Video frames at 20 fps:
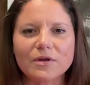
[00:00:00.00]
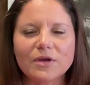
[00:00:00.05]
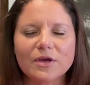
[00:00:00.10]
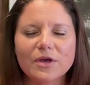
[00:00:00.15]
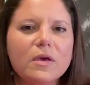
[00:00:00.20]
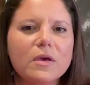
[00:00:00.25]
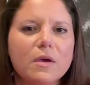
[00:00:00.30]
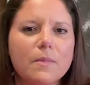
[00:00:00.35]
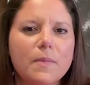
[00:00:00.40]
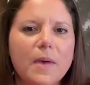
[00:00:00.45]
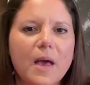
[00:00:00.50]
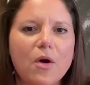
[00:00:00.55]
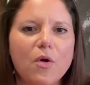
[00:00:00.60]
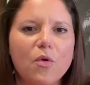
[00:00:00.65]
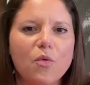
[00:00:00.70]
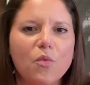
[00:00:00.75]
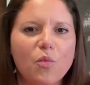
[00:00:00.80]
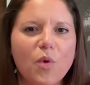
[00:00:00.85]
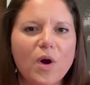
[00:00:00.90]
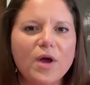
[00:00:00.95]
Thinking
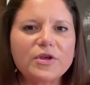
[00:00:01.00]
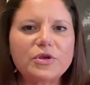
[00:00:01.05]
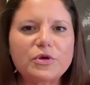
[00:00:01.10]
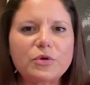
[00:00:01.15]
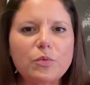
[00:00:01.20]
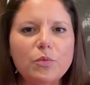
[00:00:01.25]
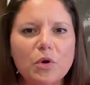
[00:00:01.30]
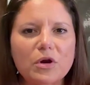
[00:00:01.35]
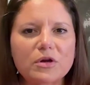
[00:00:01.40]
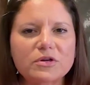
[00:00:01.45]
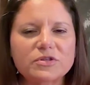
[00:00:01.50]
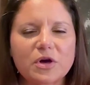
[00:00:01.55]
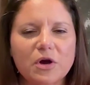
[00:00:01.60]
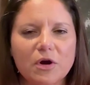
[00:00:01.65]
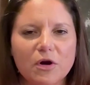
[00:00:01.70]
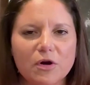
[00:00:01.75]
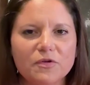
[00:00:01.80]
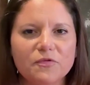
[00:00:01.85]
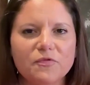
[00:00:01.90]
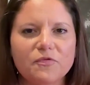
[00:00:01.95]
about what you worked
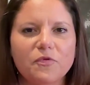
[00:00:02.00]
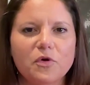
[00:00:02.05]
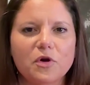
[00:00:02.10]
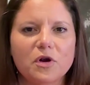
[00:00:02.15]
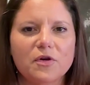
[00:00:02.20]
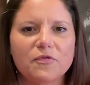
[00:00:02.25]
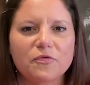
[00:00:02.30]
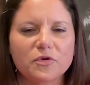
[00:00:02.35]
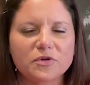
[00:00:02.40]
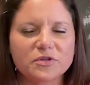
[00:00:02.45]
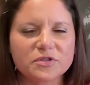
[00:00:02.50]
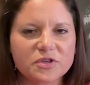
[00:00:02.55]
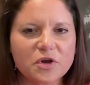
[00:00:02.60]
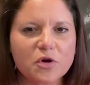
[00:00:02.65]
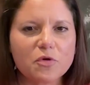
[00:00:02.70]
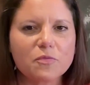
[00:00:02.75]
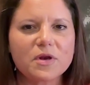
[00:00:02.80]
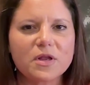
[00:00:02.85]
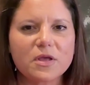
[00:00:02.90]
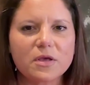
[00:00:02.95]
hard for
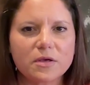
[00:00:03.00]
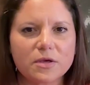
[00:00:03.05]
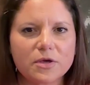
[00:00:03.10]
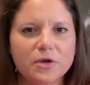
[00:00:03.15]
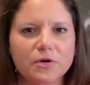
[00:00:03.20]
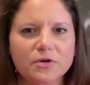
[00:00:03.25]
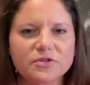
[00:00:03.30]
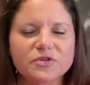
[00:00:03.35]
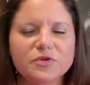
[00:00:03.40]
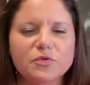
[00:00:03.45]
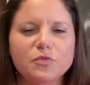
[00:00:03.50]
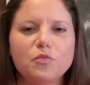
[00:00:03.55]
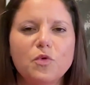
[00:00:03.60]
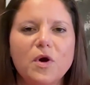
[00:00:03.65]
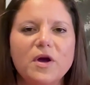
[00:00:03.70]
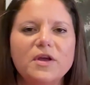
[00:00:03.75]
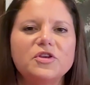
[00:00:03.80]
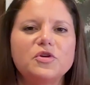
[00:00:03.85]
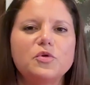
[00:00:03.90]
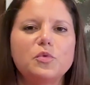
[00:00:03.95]
so many years,
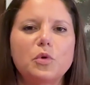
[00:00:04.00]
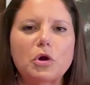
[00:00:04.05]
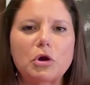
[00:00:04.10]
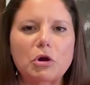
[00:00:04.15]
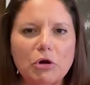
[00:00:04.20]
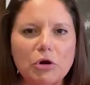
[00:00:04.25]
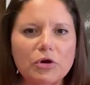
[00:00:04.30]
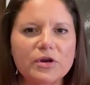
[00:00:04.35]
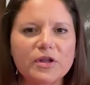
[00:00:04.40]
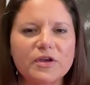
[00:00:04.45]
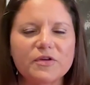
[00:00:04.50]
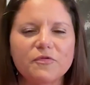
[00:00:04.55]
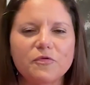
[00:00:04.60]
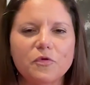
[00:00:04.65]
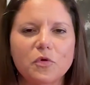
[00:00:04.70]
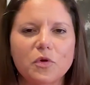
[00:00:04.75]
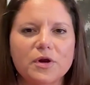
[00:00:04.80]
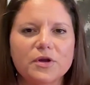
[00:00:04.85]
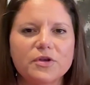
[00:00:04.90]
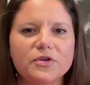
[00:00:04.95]
what you were earning
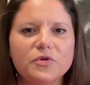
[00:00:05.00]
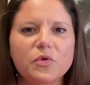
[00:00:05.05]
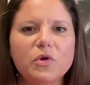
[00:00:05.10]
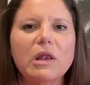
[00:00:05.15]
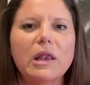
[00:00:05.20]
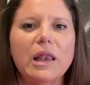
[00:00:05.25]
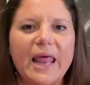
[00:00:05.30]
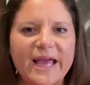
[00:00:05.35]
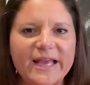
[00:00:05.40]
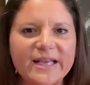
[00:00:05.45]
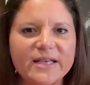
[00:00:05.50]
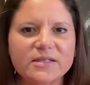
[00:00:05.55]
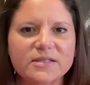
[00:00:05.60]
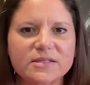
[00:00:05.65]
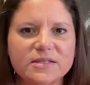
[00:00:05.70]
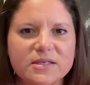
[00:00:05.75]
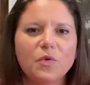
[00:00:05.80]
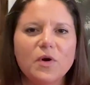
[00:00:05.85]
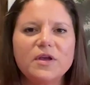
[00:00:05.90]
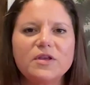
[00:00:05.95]
for it, your
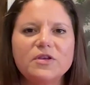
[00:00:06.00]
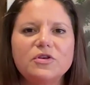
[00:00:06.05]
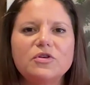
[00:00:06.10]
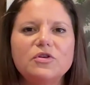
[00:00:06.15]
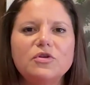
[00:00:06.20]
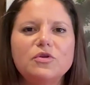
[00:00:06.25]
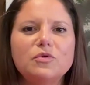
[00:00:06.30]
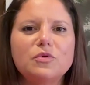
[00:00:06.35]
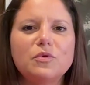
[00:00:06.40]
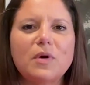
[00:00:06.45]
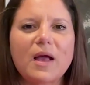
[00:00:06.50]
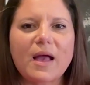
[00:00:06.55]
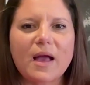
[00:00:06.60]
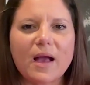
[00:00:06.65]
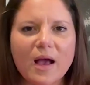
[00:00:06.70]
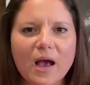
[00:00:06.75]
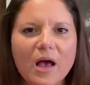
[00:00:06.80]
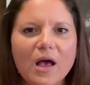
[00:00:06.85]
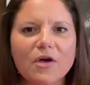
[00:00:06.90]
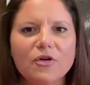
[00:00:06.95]
legacy, what you
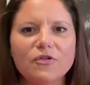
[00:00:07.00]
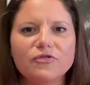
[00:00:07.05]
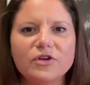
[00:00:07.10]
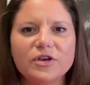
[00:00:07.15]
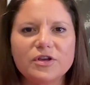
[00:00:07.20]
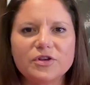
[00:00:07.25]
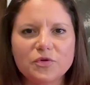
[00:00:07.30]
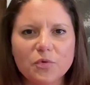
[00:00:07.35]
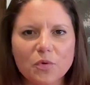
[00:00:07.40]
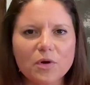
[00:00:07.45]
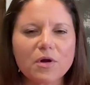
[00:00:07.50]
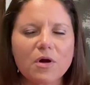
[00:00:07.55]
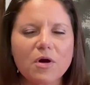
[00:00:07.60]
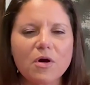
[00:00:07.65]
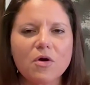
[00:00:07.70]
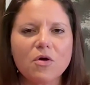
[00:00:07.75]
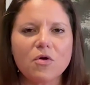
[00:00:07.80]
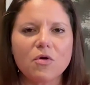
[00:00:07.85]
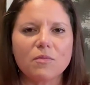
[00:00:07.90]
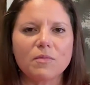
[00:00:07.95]
have in your
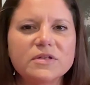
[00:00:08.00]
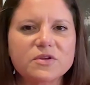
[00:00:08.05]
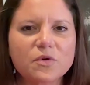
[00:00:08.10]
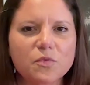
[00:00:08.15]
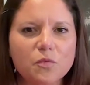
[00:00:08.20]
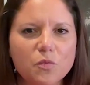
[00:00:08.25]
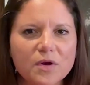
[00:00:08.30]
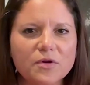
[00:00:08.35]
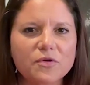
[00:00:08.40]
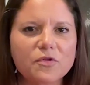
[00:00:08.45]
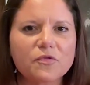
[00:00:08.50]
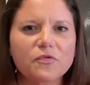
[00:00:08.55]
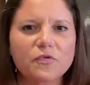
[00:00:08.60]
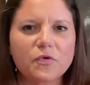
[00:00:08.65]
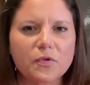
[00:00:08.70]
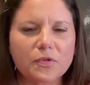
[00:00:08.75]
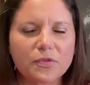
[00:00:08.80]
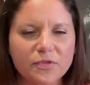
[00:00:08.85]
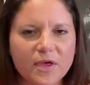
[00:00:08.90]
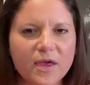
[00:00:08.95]
home is a
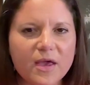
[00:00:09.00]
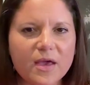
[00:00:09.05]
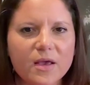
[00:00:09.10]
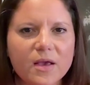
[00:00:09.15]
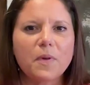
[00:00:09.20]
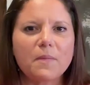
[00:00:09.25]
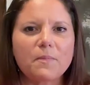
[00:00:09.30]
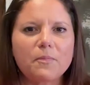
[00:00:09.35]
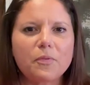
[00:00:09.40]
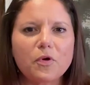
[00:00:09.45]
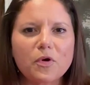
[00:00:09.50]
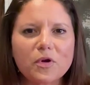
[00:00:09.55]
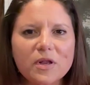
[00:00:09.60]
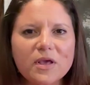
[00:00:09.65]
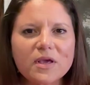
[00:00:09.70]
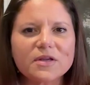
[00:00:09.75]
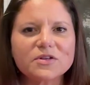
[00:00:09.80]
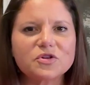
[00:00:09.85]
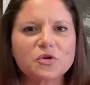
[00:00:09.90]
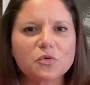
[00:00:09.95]
wonderful thing, but
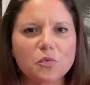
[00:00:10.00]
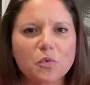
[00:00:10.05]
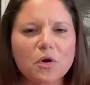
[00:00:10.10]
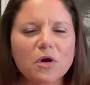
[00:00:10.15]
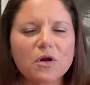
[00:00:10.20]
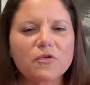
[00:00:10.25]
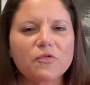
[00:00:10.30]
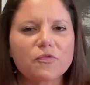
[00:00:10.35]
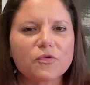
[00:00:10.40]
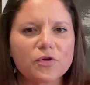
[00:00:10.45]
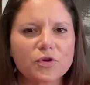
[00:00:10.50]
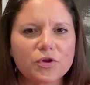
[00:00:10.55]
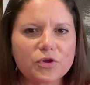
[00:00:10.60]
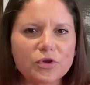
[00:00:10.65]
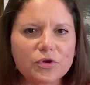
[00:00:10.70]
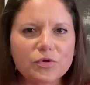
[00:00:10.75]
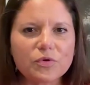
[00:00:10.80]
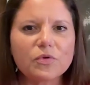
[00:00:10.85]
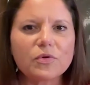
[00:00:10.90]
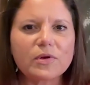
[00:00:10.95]
putting it to work for
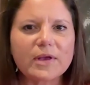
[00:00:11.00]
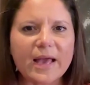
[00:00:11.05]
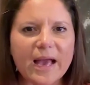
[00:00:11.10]
you,